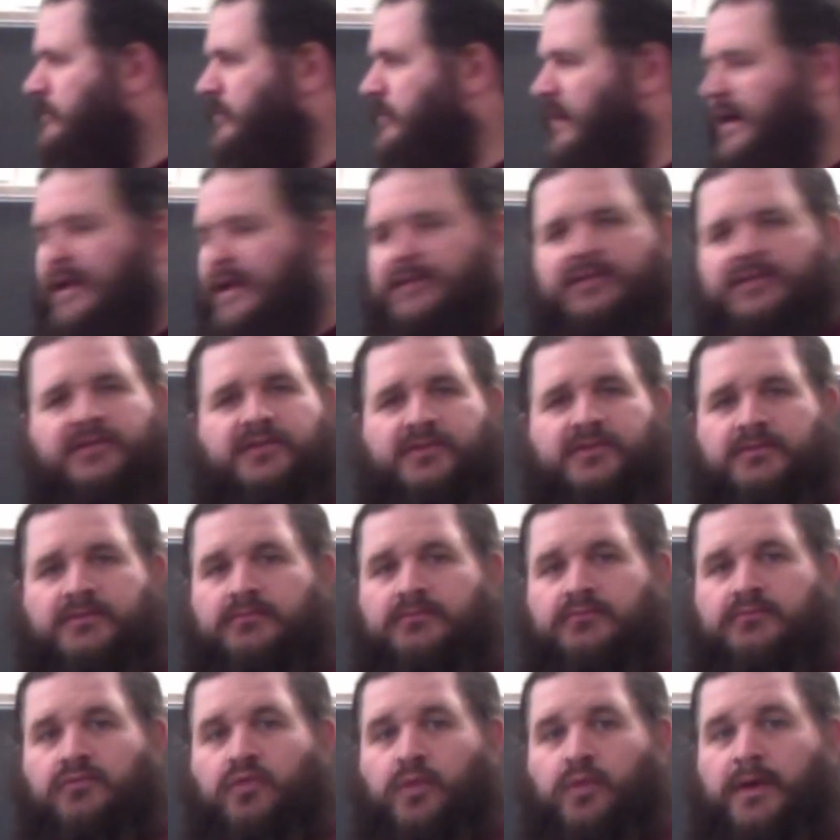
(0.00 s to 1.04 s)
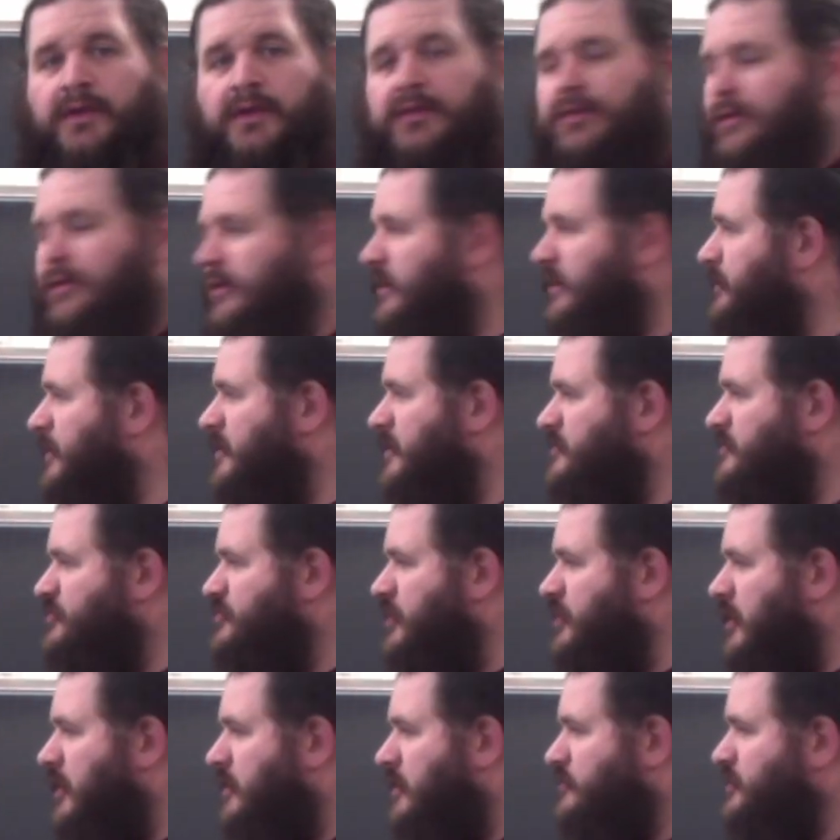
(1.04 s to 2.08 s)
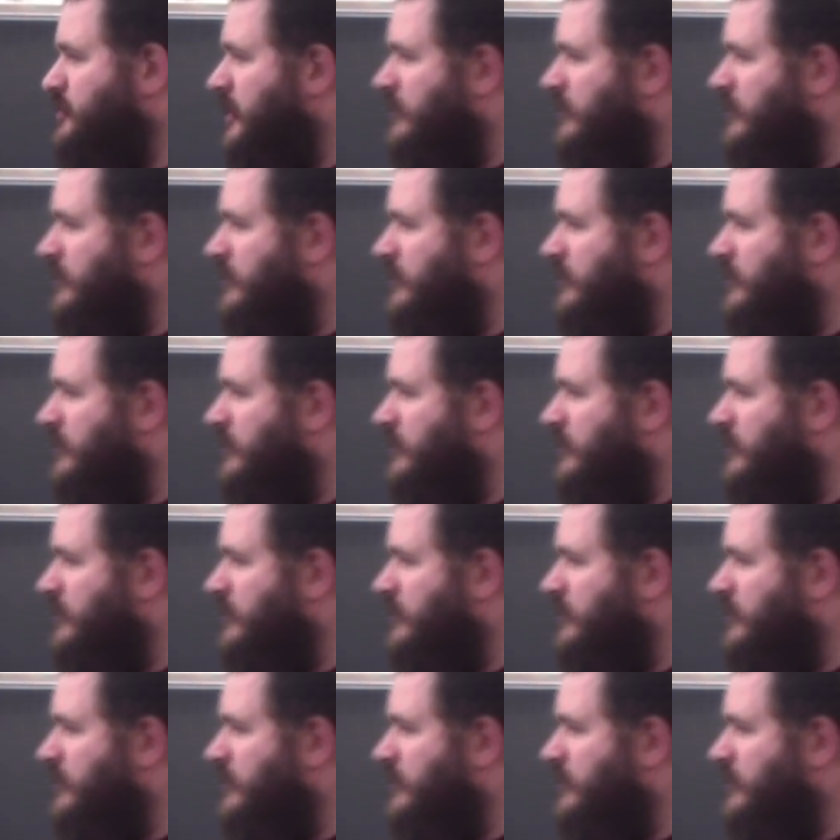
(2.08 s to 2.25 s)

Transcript: That's 1/3 as much charge